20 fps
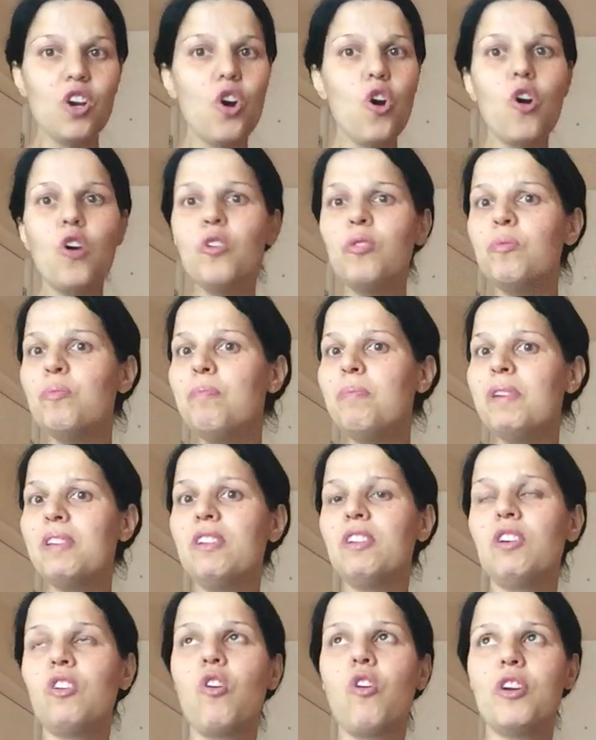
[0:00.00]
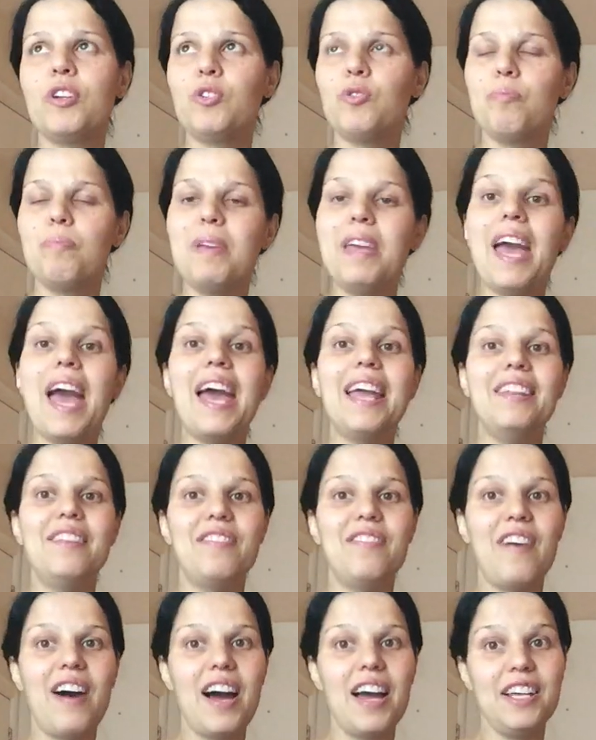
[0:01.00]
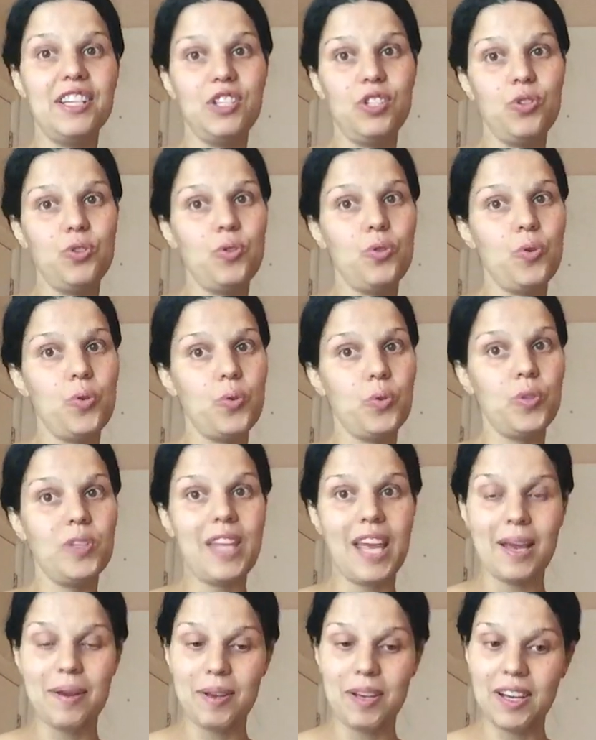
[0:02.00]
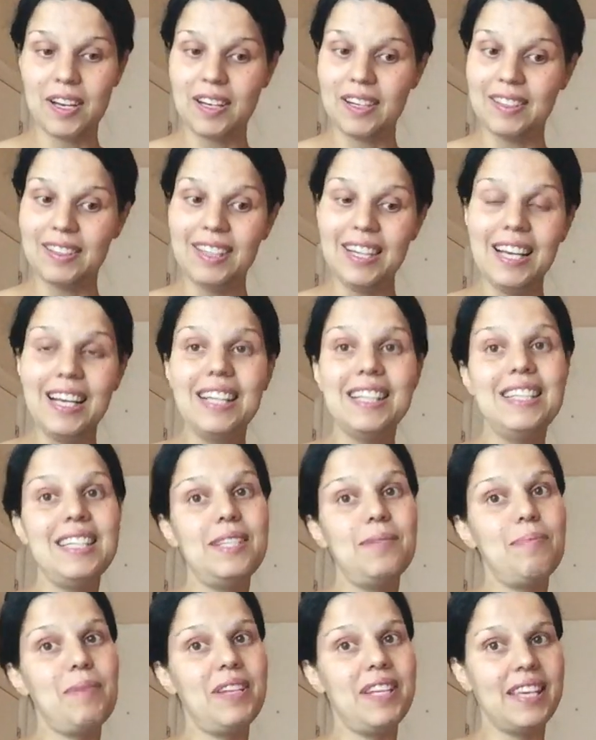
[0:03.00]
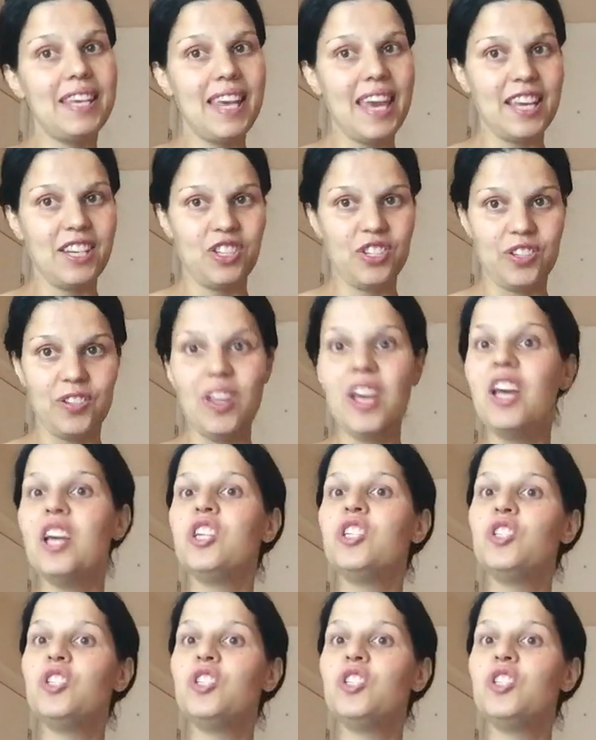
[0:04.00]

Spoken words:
going to be advised to take this medication.